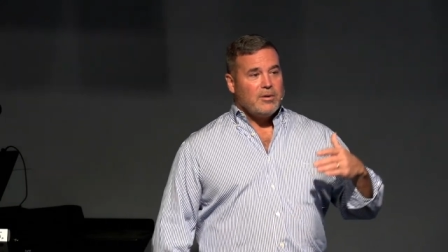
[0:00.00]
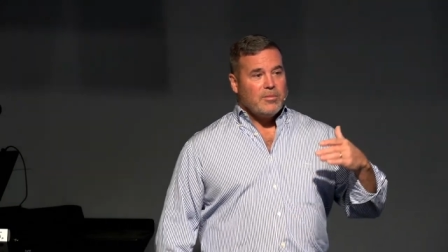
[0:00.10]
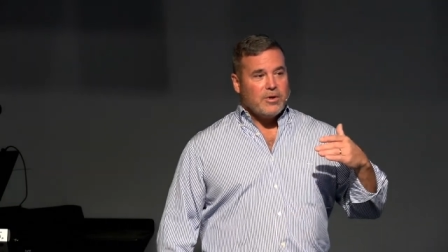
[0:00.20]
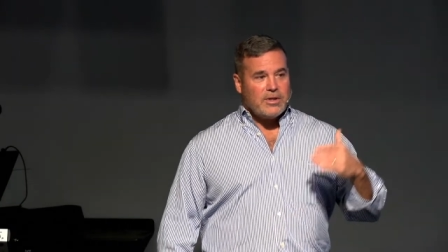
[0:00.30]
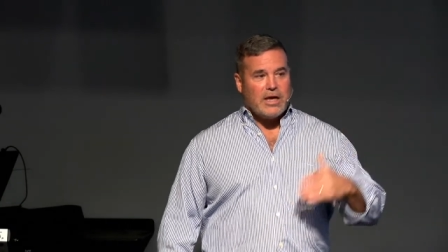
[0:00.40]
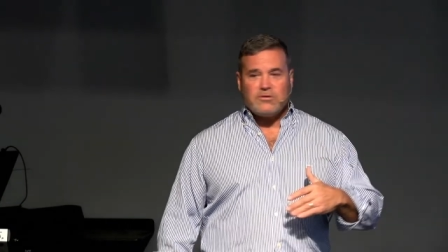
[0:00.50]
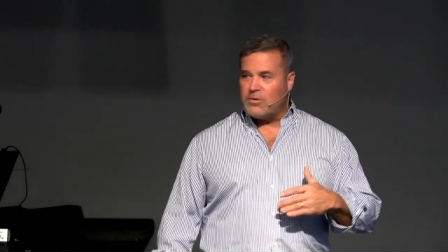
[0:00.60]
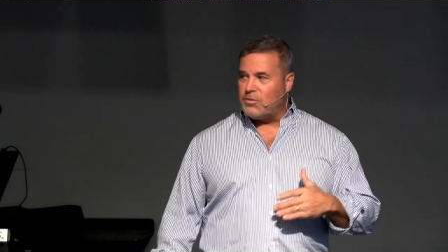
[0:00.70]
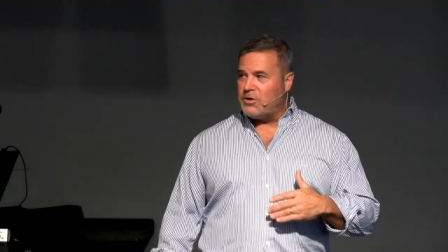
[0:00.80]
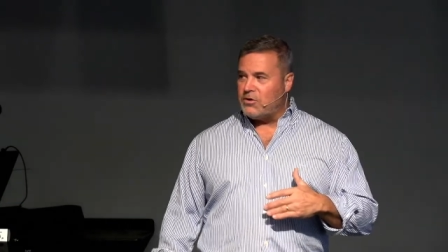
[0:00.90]
But that's what
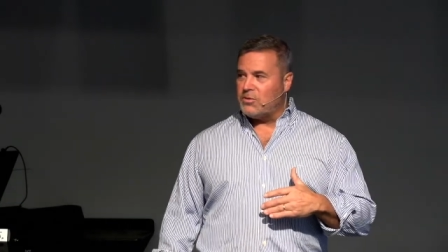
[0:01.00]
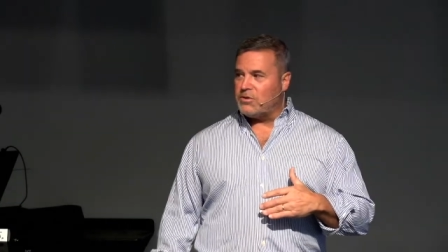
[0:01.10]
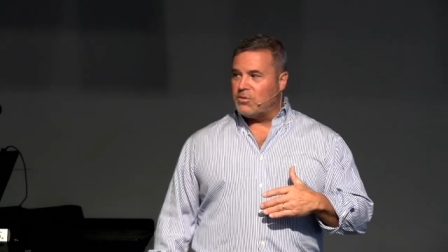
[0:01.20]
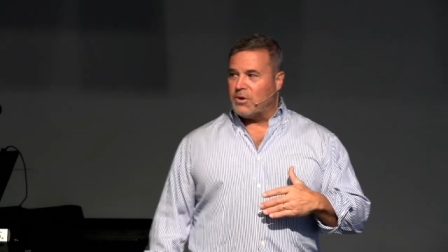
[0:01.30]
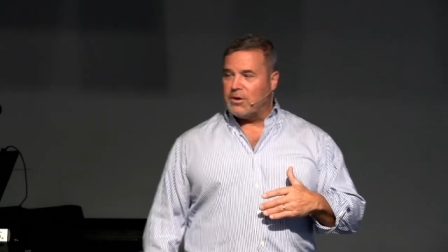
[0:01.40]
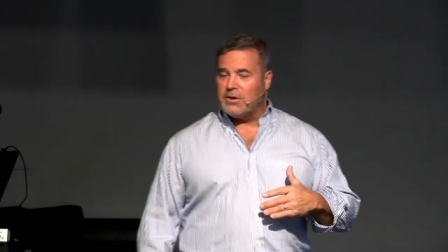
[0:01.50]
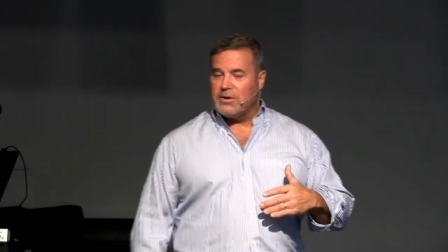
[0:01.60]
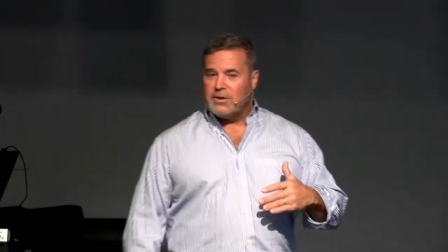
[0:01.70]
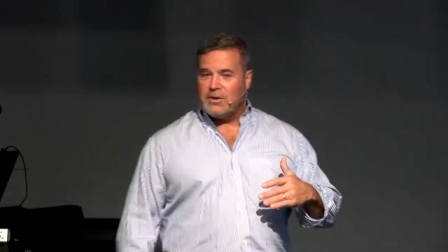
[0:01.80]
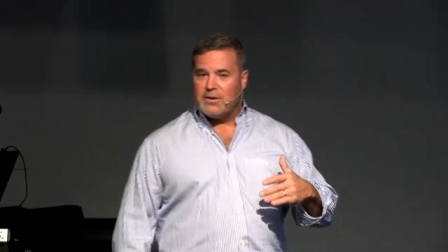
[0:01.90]
we do with the word.
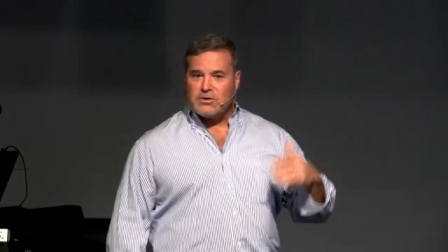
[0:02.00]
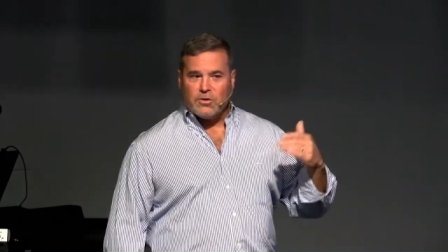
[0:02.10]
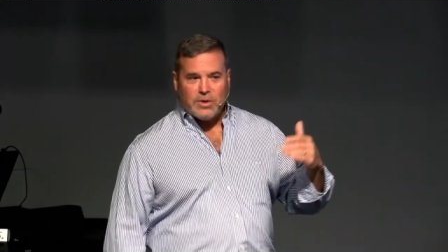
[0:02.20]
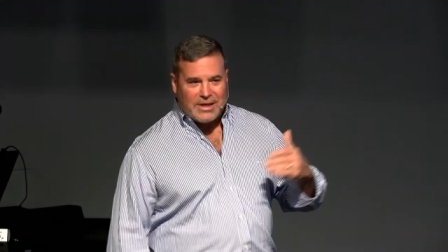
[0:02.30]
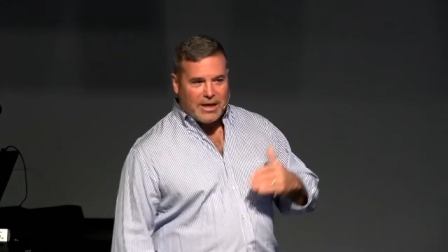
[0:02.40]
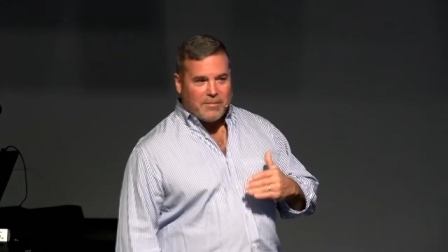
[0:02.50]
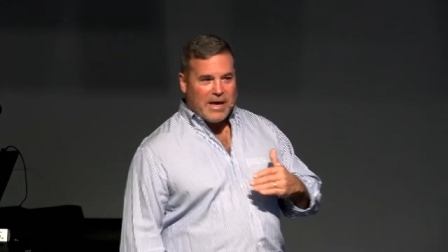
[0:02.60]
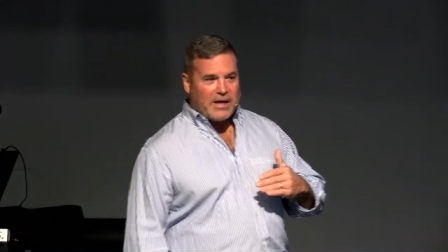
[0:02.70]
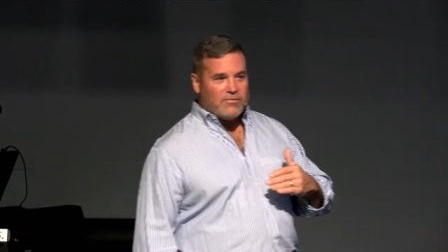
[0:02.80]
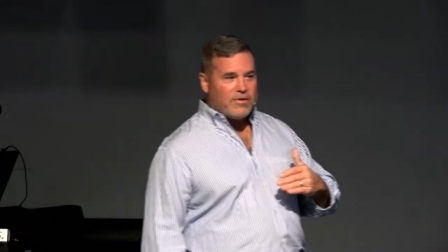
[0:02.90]
And so we get a
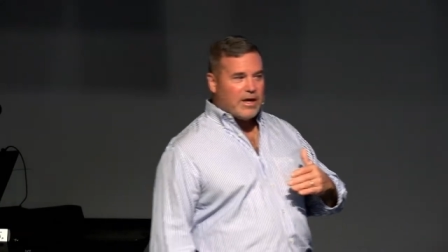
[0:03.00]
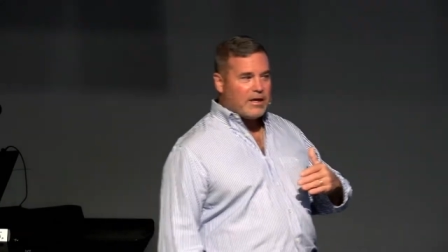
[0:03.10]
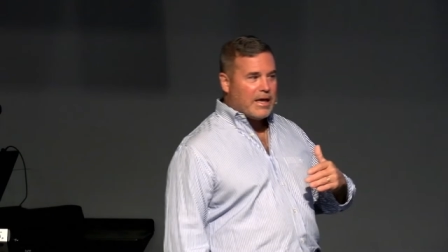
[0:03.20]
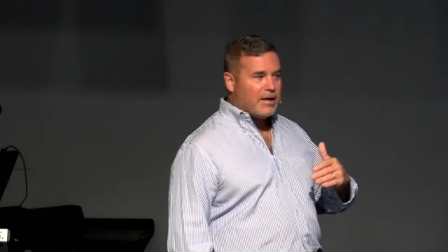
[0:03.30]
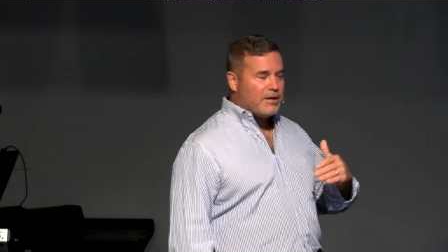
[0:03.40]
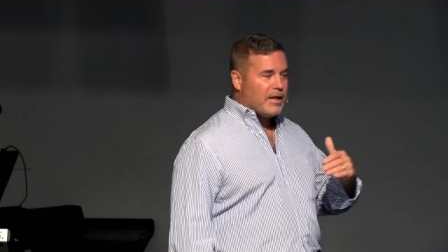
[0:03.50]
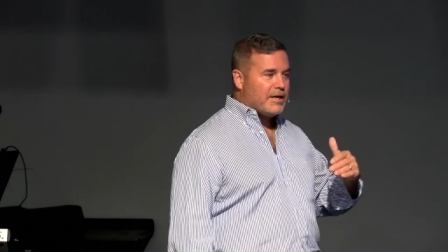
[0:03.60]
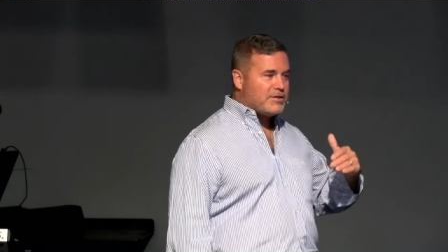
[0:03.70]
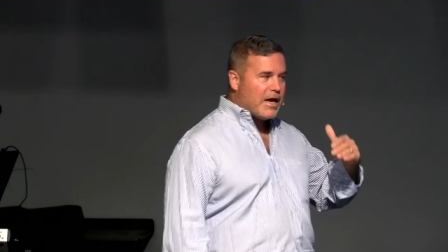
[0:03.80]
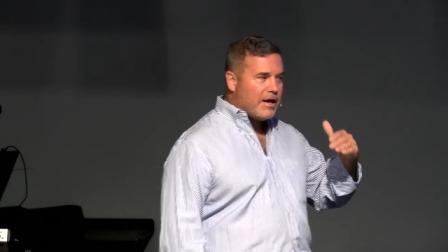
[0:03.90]
magnifying
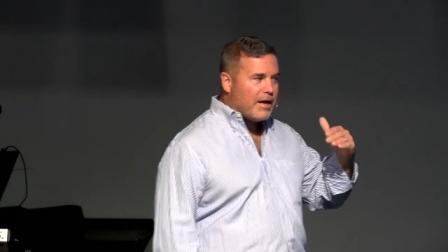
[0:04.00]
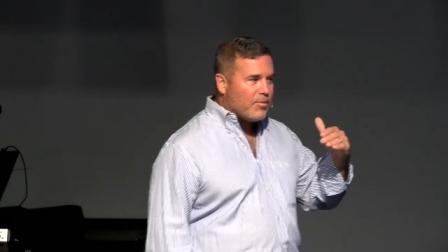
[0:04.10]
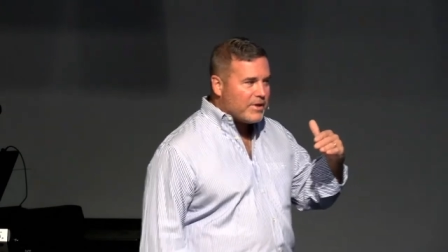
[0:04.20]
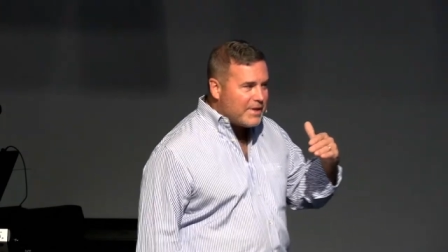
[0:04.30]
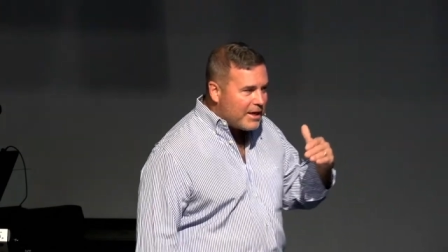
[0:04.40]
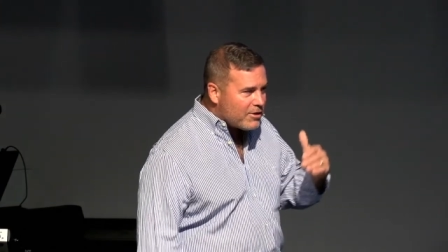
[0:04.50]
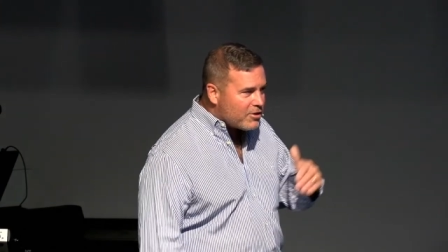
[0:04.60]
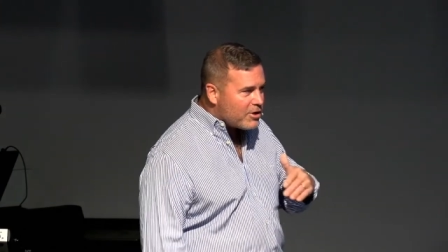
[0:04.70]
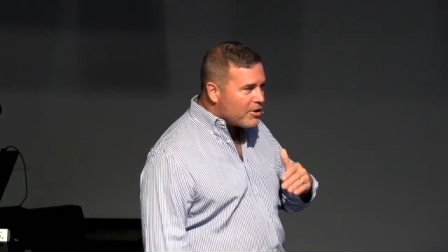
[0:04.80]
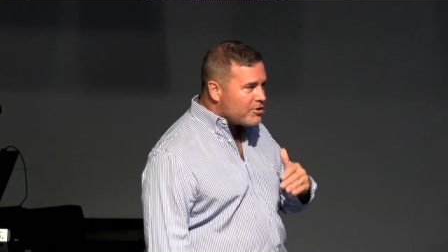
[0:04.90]
glass out and we take a
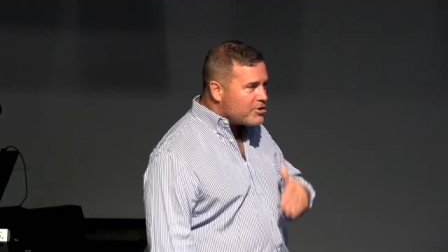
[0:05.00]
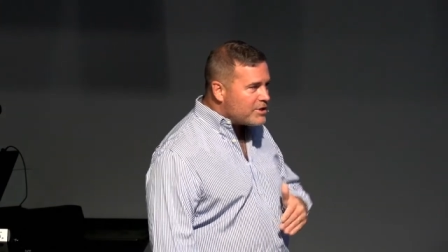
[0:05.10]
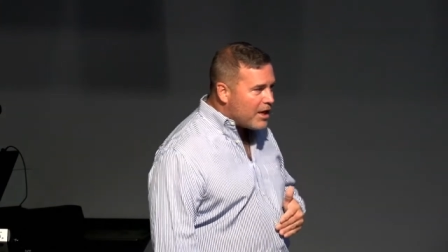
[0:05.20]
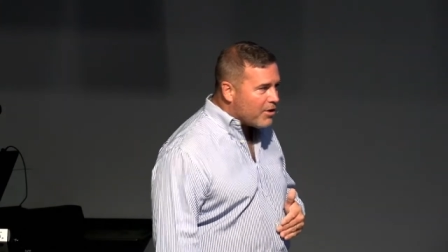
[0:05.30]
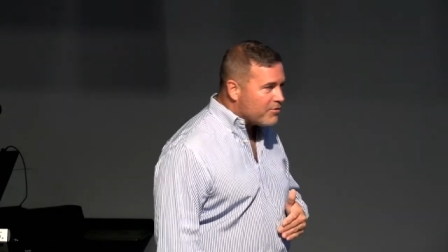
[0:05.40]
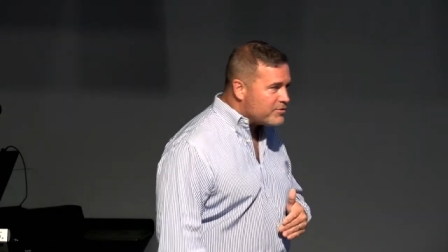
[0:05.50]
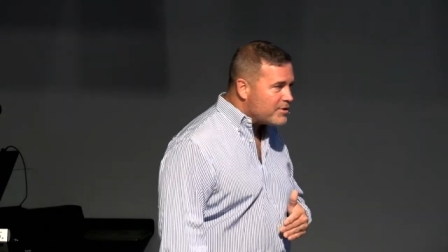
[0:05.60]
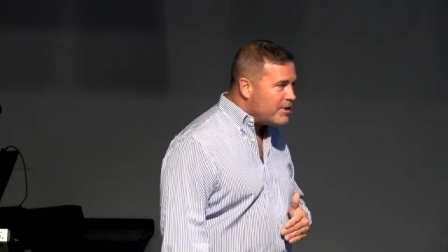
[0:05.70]
look at ourselves